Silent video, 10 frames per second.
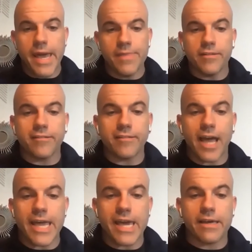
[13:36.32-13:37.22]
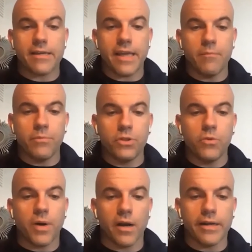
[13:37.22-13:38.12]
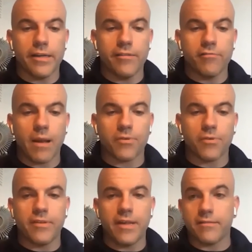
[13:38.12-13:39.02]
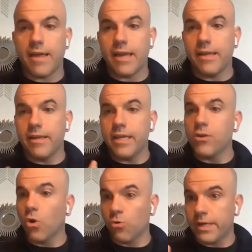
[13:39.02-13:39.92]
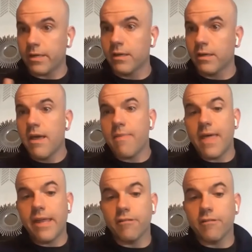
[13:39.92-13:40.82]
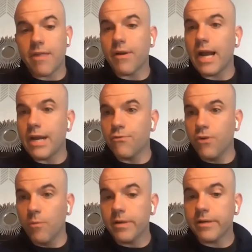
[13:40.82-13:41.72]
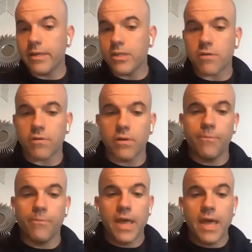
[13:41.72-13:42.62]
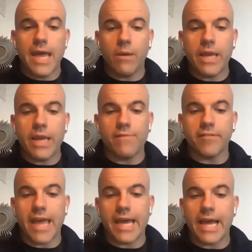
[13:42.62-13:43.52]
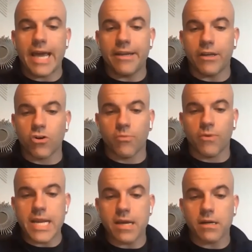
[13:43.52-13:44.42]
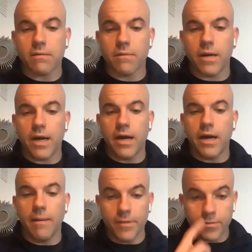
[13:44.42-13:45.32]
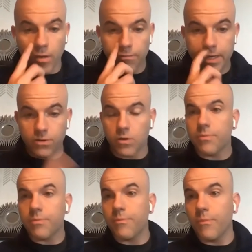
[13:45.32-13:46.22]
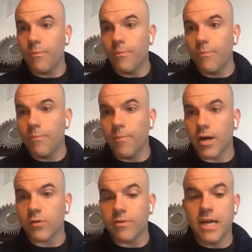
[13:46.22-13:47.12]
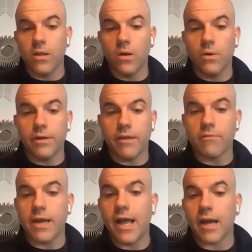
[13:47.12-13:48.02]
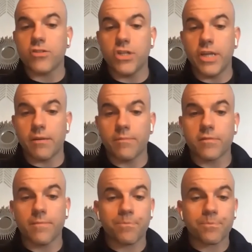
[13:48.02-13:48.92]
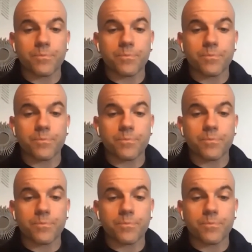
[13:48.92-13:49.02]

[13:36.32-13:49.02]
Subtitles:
And the cyan and blue part represents that an indole ring that is rather hydrophobic in general. And then we have this anionic group right here, the sulfate group marked with yellow and red oxygen atoms.